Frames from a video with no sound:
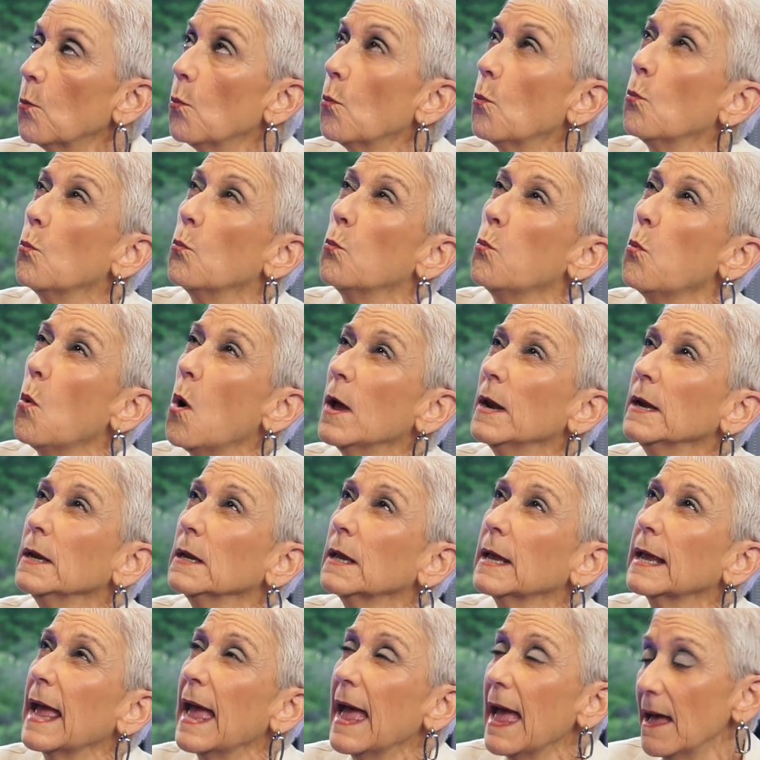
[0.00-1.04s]
one
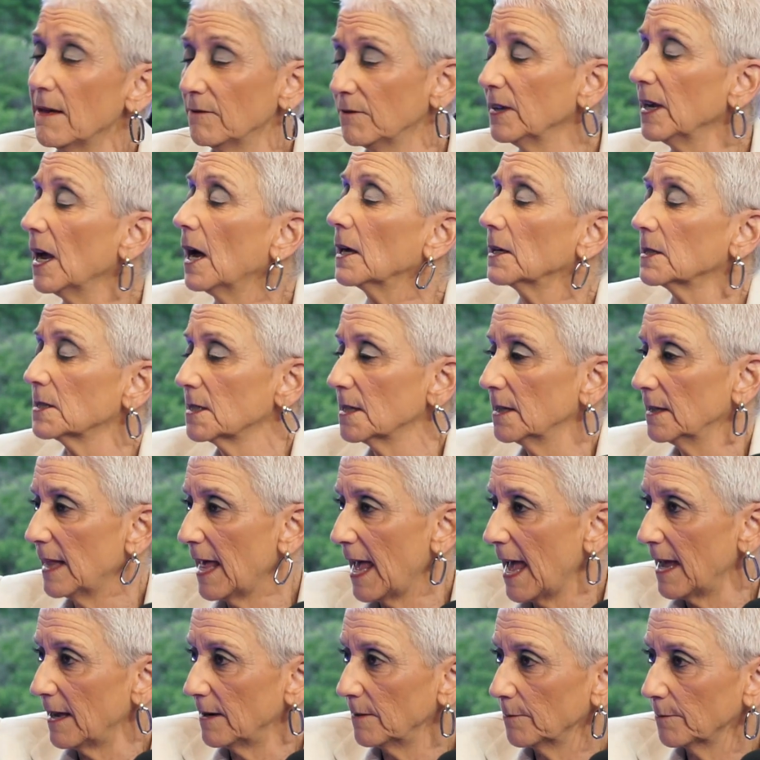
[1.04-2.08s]
caveat to
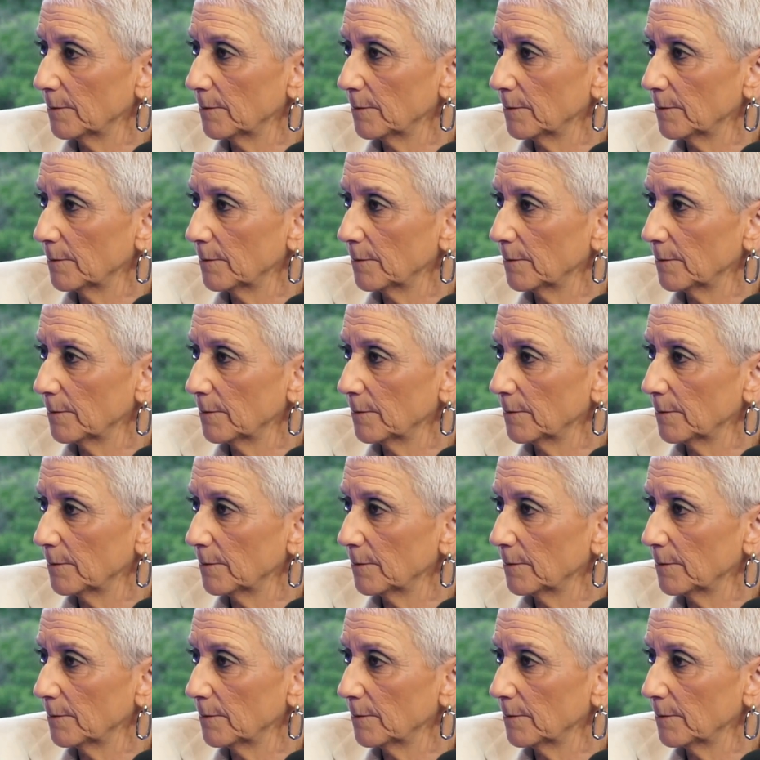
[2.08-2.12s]
that.